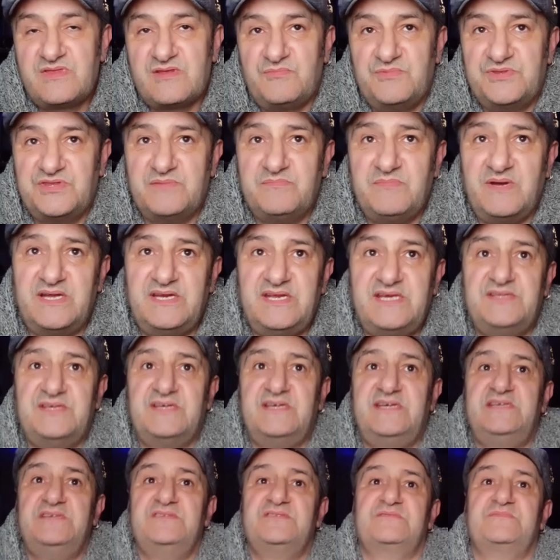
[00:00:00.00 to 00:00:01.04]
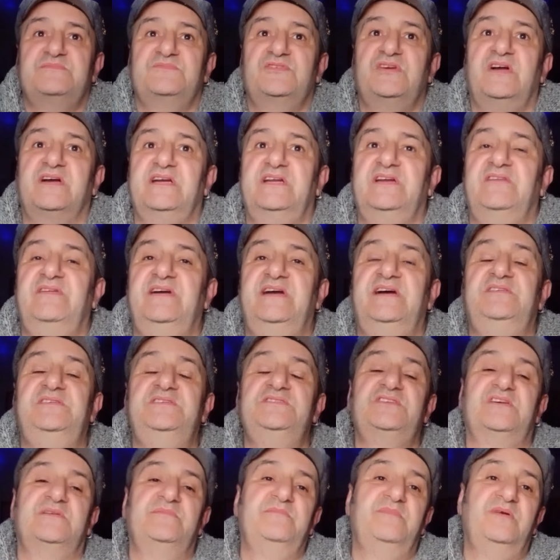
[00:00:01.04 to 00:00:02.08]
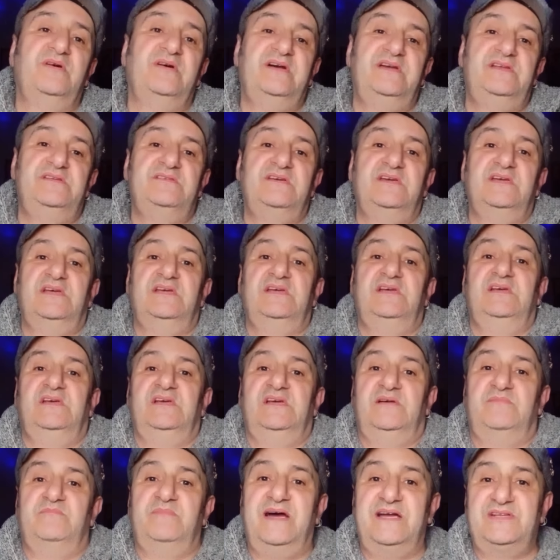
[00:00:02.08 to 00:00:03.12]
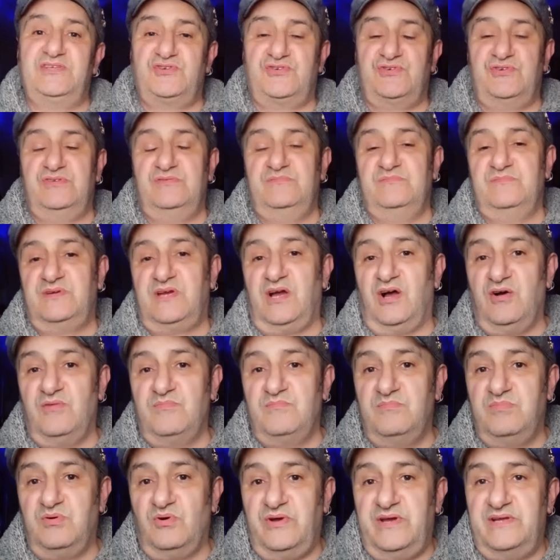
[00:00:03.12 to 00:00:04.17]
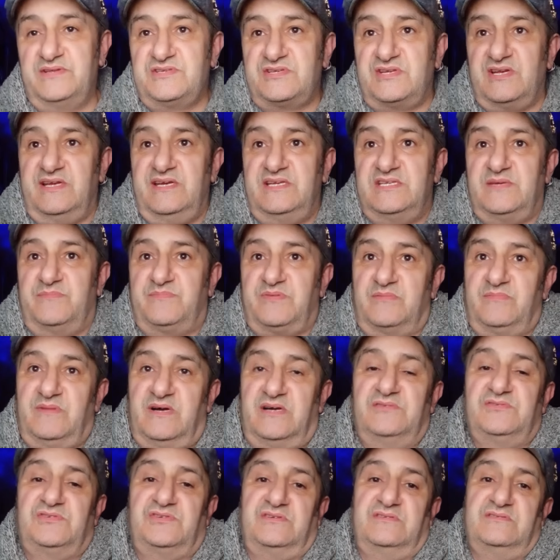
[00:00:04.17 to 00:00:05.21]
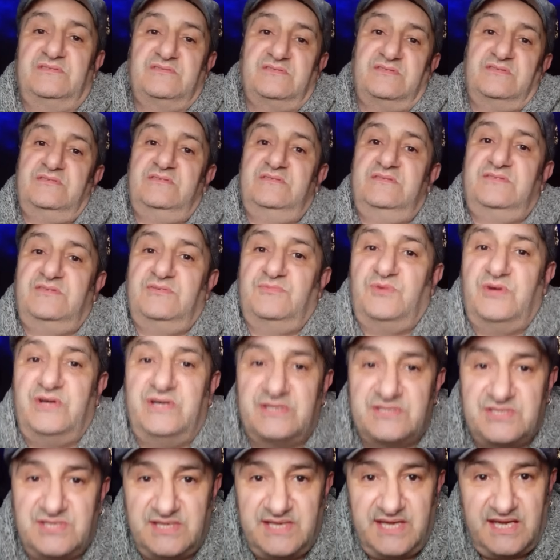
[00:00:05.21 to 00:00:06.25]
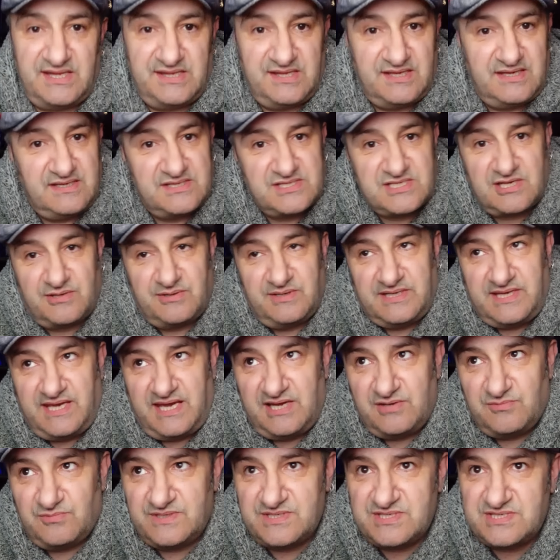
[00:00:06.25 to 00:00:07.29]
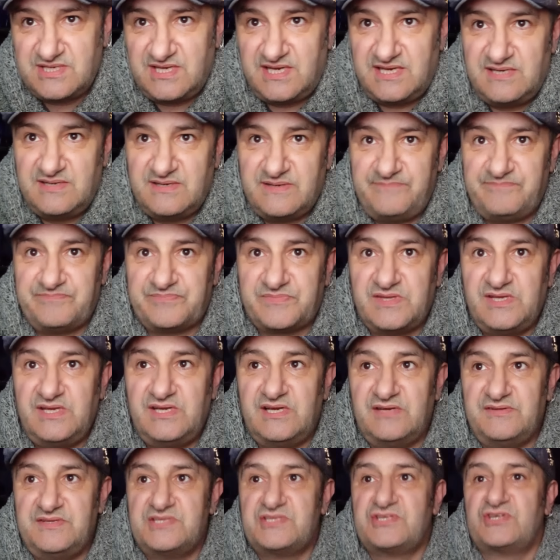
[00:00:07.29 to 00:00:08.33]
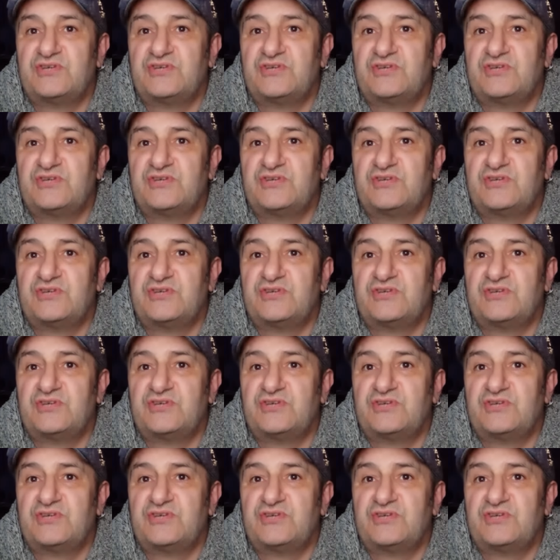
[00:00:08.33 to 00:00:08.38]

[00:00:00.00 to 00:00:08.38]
with the money that he's chucking around. He's combined Matchroom, Golden Boy and Salita Promotions to work together. So again, we're seeing, you know, this